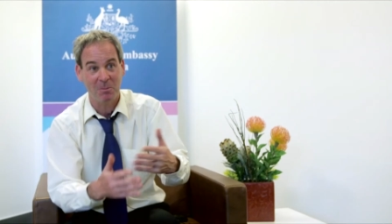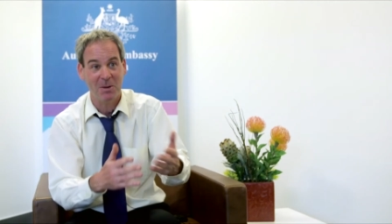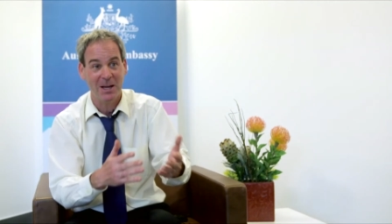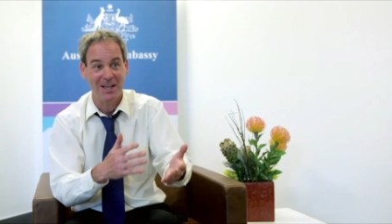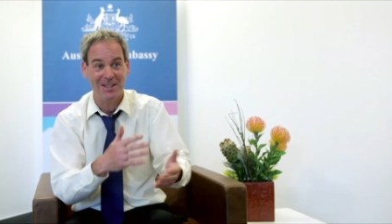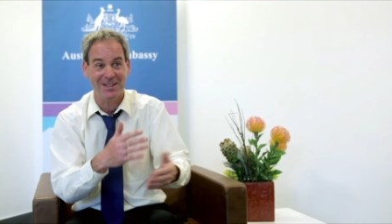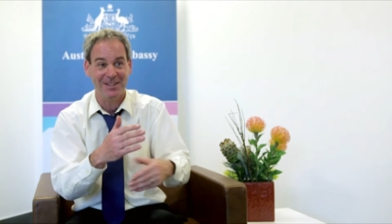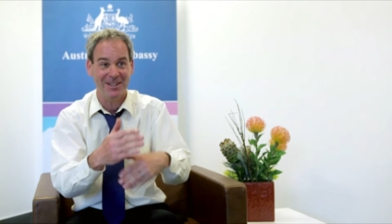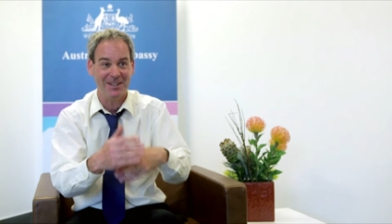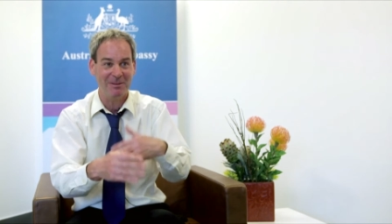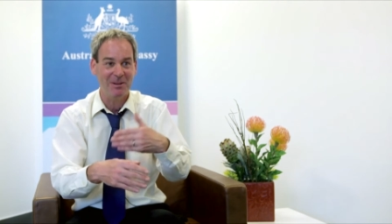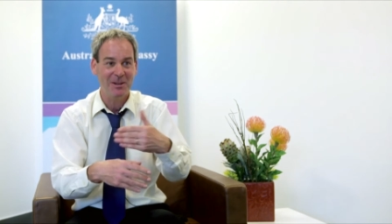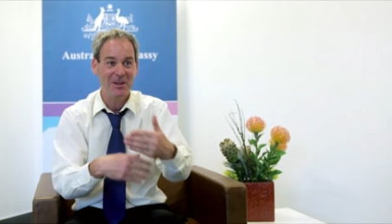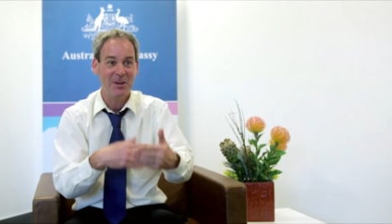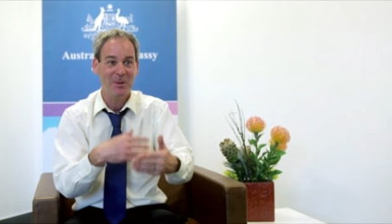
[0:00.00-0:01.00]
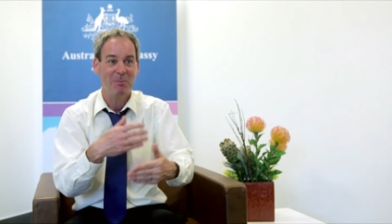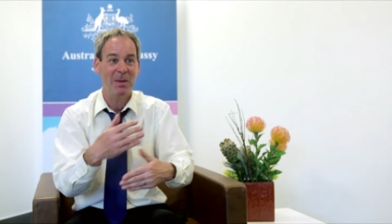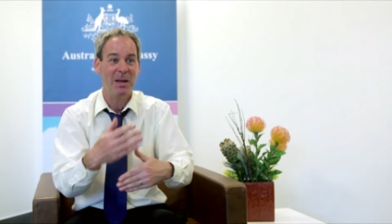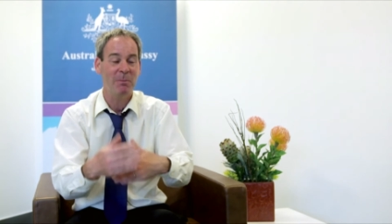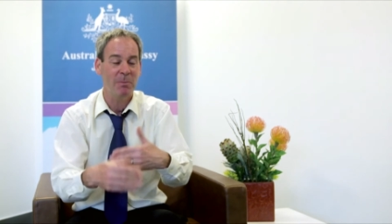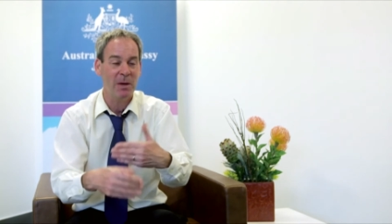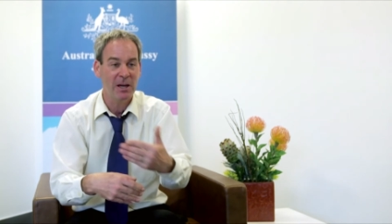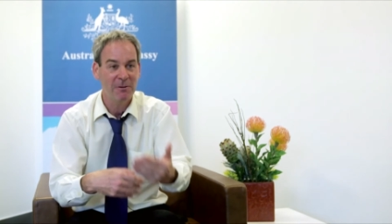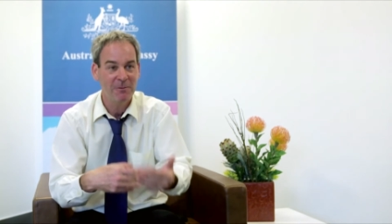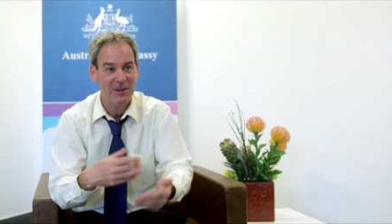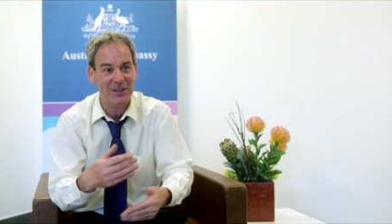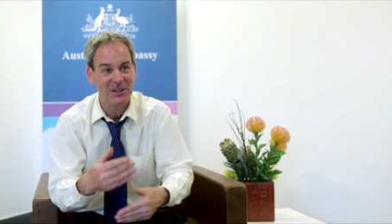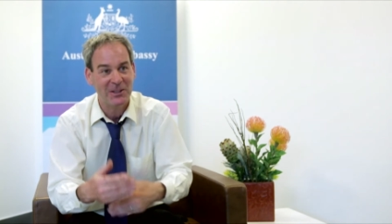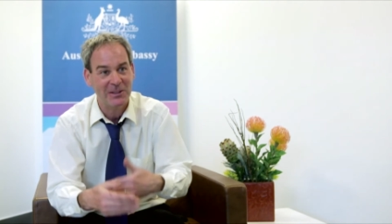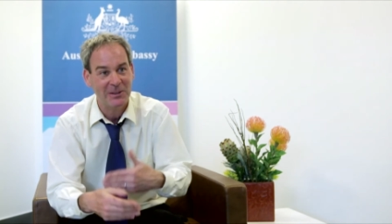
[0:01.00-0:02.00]
main, uh, main
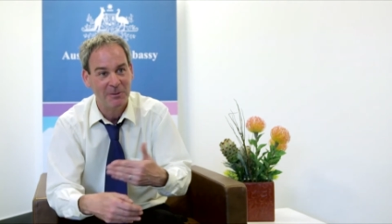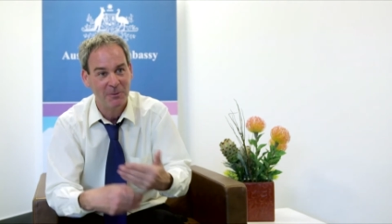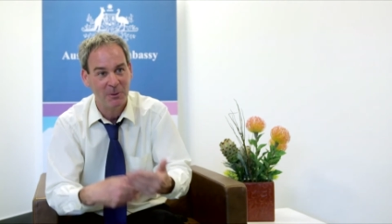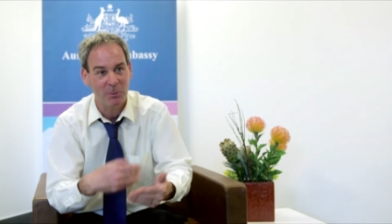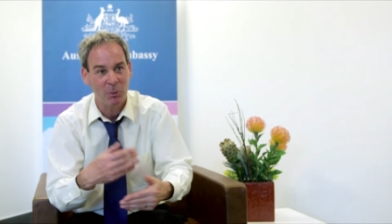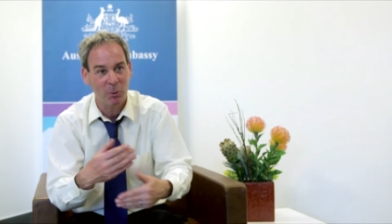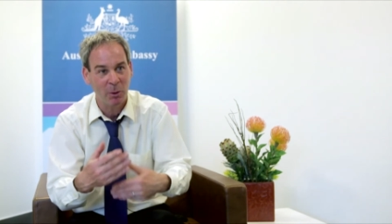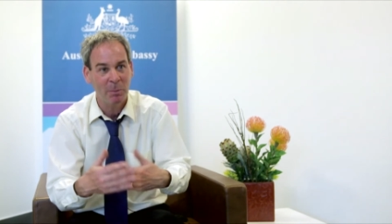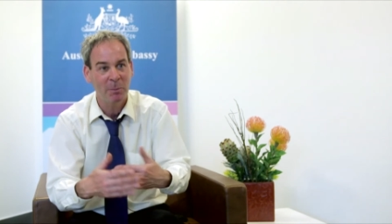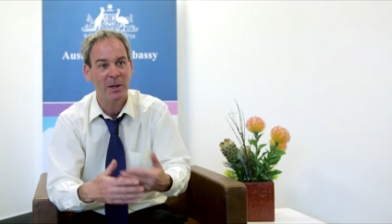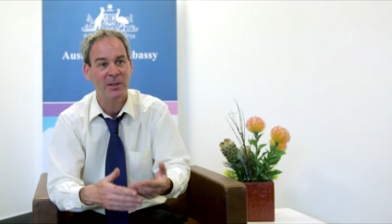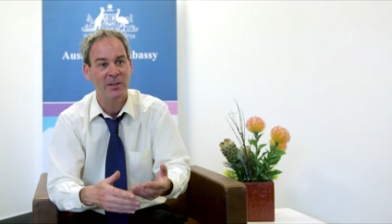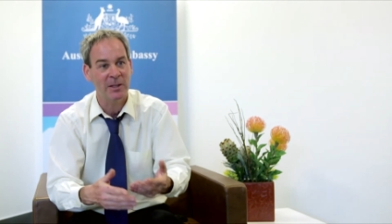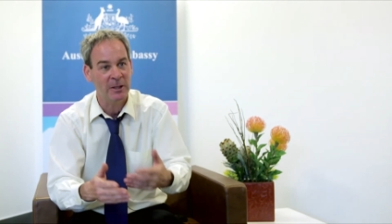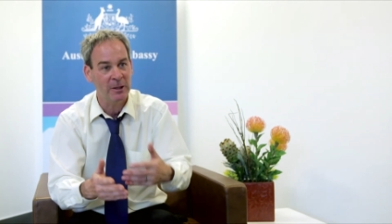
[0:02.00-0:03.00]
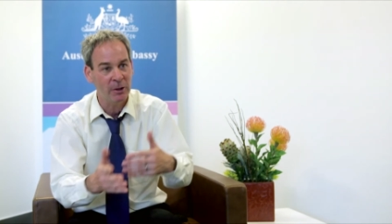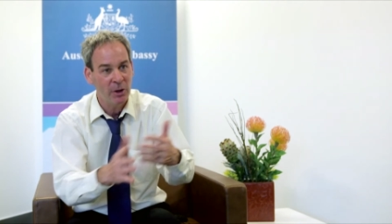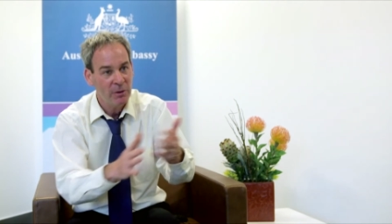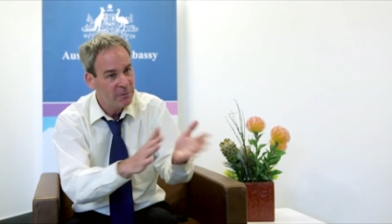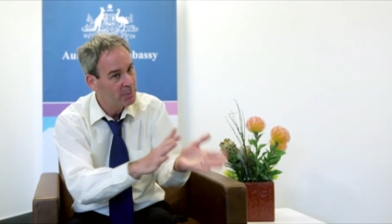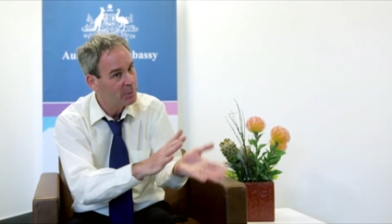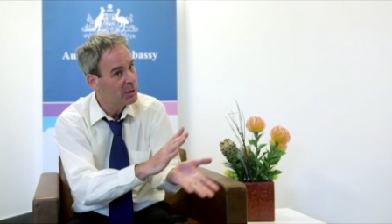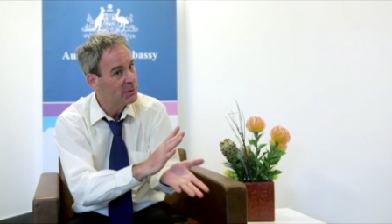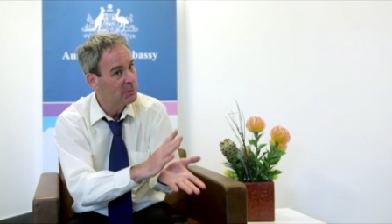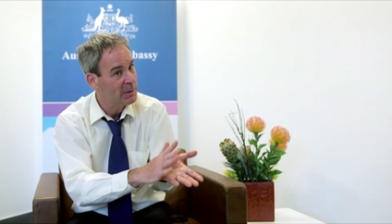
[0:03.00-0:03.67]
benefits from cooperating. You learn from others'